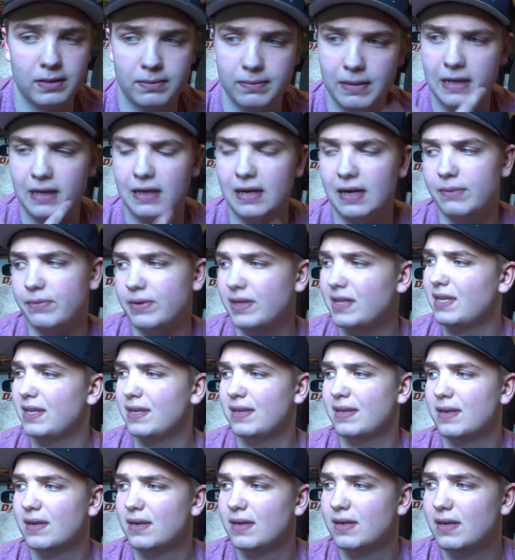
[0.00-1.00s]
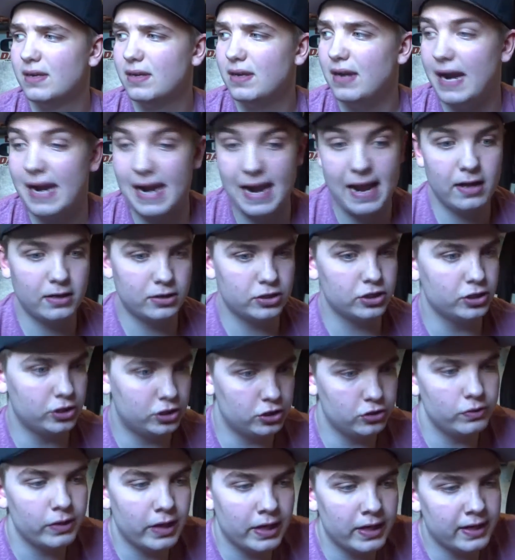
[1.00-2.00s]
Man, I really, I actually
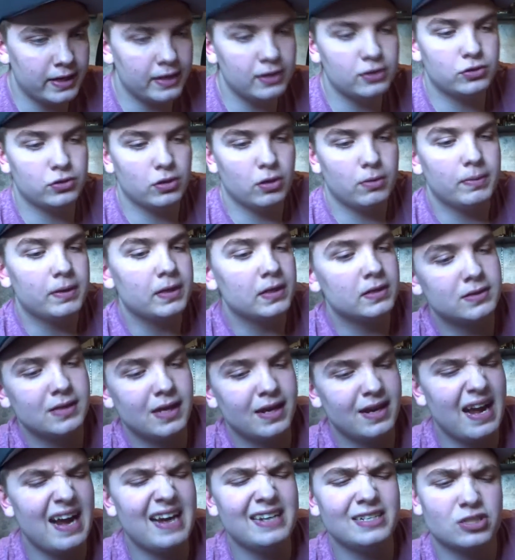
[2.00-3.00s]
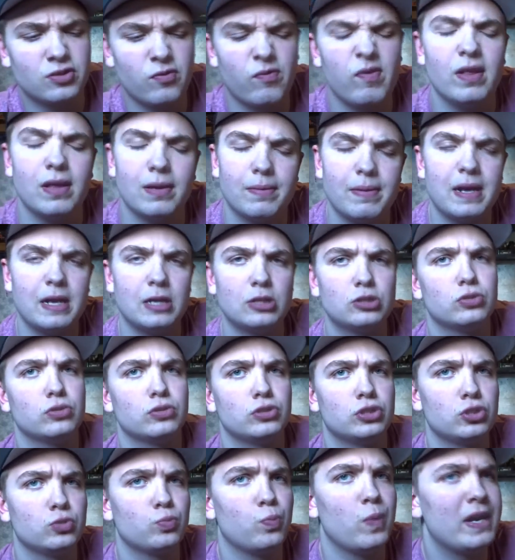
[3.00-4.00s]
do need an intro because I, I just feel like my intro is
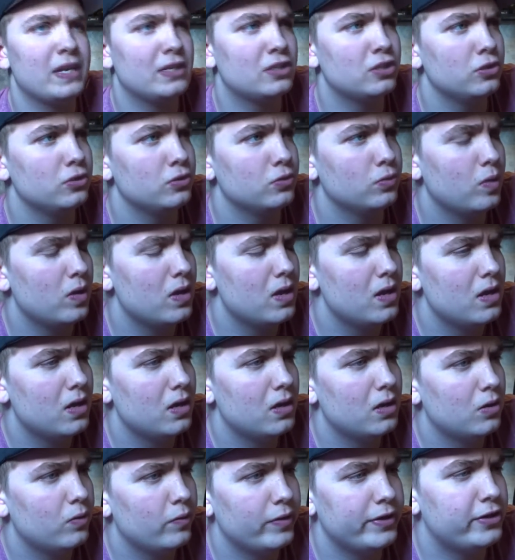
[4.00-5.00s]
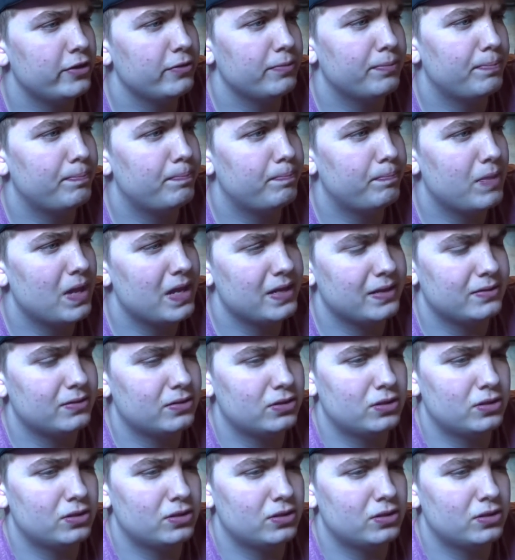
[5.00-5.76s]
just way too way too, like,